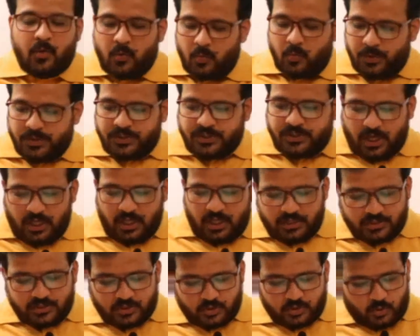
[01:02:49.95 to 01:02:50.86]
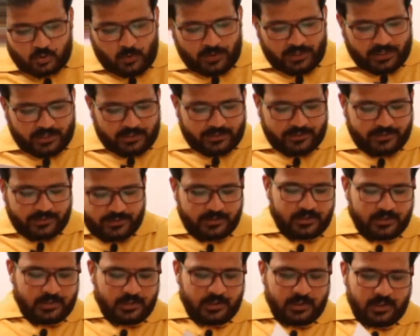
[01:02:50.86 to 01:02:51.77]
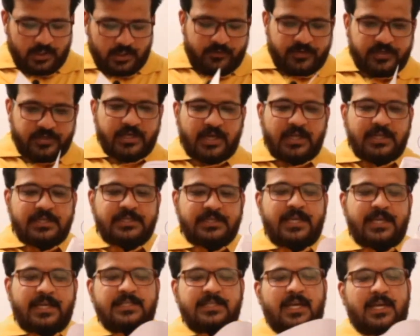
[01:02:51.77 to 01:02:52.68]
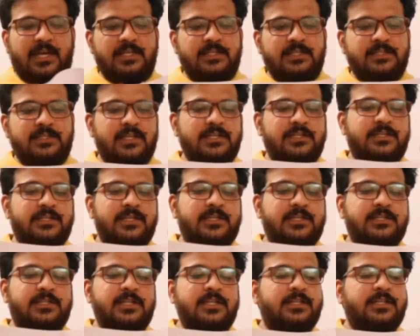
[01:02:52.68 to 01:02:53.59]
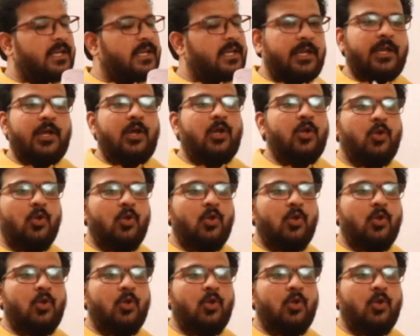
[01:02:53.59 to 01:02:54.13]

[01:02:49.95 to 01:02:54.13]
Vishal is quick. Vishal says the answer is 63.